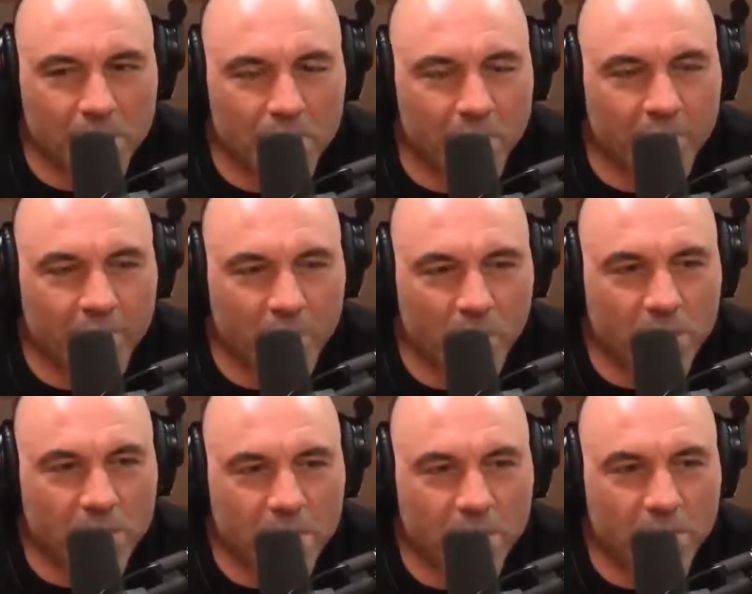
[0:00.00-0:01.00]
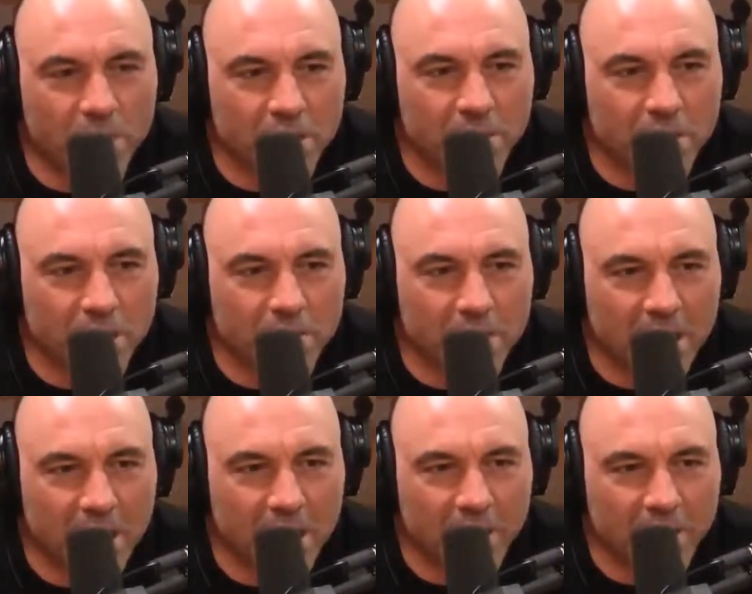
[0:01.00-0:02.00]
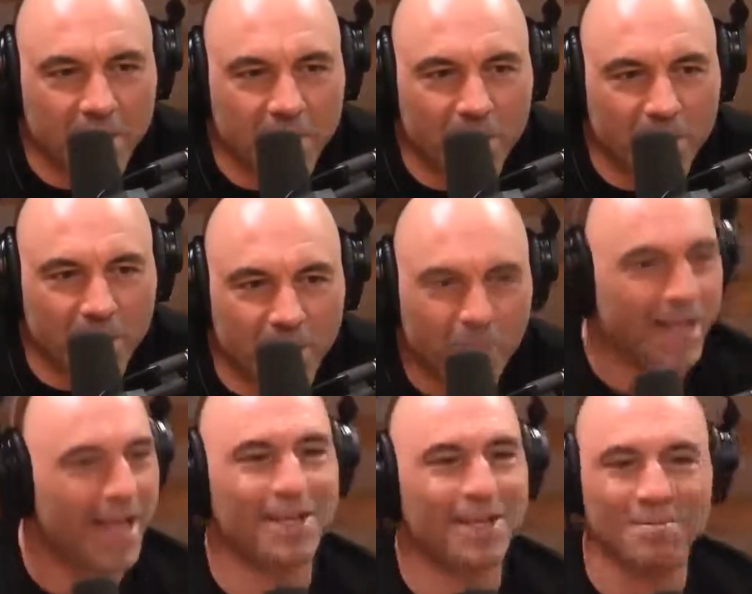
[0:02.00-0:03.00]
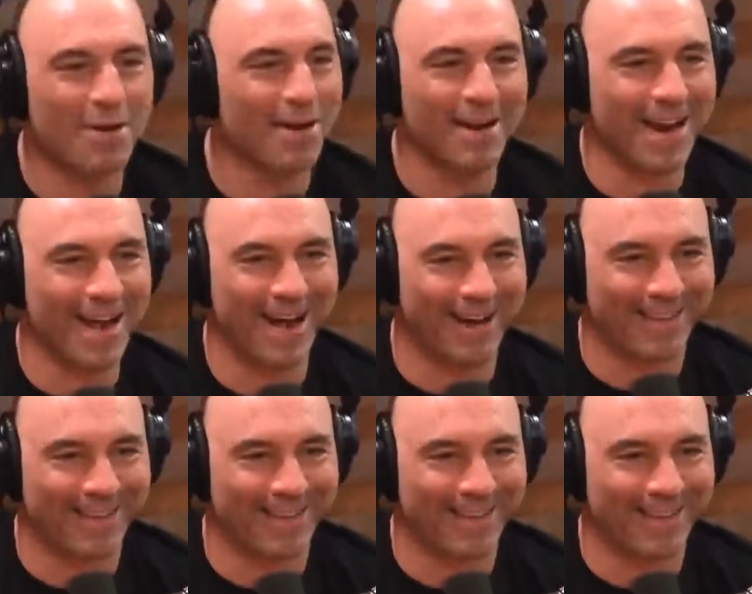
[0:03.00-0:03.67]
sort of forced him to just be himself. And then people were like, we like you more now.